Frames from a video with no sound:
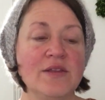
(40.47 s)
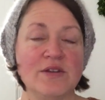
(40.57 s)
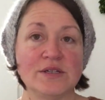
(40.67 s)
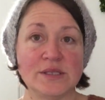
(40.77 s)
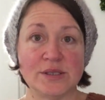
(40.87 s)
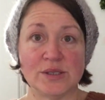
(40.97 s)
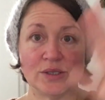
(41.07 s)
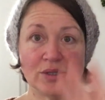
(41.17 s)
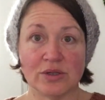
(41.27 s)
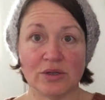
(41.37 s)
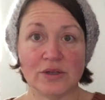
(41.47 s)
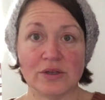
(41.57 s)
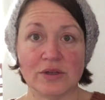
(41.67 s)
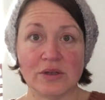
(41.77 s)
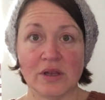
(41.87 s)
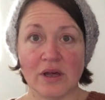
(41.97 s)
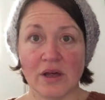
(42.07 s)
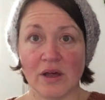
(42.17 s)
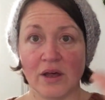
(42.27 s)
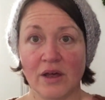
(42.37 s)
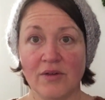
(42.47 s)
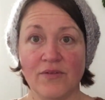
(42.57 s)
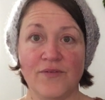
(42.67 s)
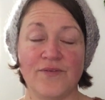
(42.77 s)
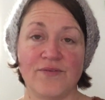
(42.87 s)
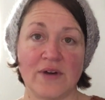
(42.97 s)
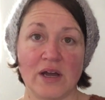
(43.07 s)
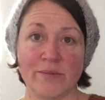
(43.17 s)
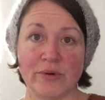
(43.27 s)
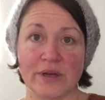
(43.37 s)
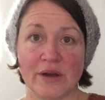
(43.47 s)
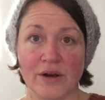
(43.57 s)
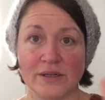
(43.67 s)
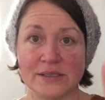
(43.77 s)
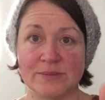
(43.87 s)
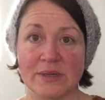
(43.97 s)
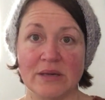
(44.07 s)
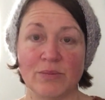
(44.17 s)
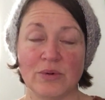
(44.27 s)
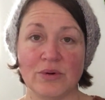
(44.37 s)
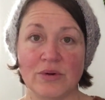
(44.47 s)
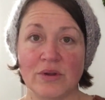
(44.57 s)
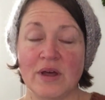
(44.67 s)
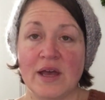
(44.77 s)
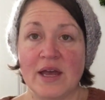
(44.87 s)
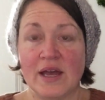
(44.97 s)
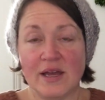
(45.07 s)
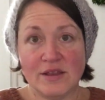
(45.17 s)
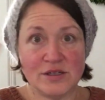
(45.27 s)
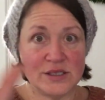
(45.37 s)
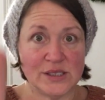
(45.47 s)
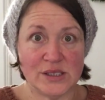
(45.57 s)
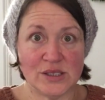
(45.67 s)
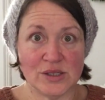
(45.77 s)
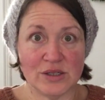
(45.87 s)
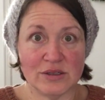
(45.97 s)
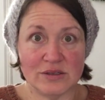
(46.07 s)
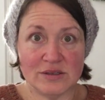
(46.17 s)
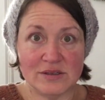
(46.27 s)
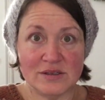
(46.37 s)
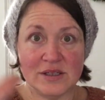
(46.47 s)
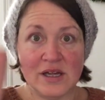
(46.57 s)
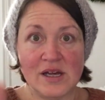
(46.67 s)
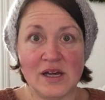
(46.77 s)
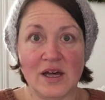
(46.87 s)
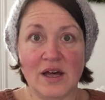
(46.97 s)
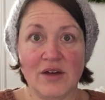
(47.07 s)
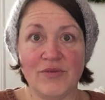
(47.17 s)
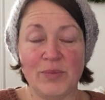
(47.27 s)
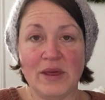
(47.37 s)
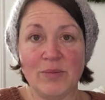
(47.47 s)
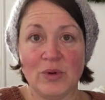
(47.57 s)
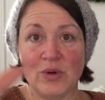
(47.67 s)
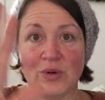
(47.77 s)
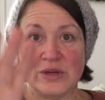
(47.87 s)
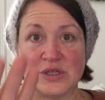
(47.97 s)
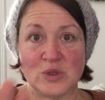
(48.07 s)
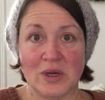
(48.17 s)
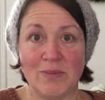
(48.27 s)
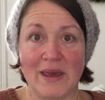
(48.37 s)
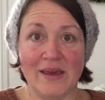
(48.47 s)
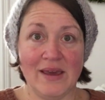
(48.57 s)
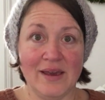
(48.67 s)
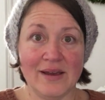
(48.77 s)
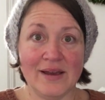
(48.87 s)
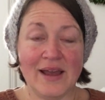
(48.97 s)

There's a circle of fibery arts people, and there's a circle of people who enjoy baking,